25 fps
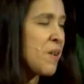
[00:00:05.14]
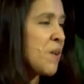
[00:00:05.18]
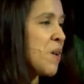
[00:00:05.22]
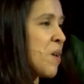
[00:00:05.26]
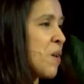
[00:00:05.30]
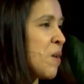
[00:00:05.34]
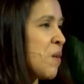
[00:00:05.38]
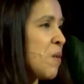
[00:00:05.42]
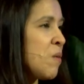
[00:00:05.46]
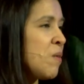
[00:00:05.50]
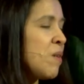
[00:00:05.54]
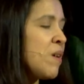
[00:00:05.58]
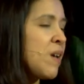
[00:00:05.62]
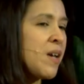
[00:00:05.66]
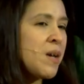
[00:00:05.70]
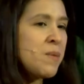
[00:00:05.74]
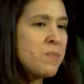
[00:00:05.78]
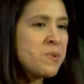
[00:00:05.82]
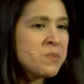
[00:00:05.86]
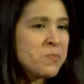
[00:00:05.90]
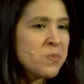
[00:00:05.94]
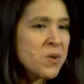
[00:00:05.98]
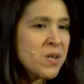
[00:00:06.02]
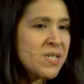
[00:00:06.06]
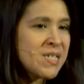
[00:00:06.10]
ago,
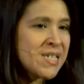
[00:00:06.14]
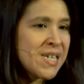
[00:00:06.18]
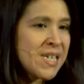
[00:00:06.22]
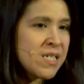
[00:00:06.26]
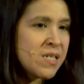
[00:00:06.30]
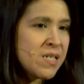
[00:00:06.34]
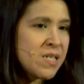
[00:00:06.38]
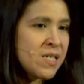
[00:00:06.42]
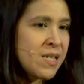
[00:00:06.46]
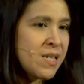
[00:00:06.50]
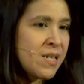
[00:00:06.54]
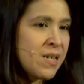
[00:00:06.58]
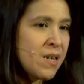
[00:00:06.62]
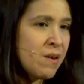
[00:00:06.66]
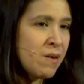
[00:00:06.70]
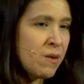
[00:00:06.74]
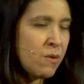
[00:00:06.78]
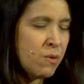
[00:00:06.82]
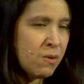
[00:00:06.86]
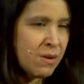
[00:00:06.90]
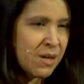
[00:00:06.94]
HIP's president and CEO,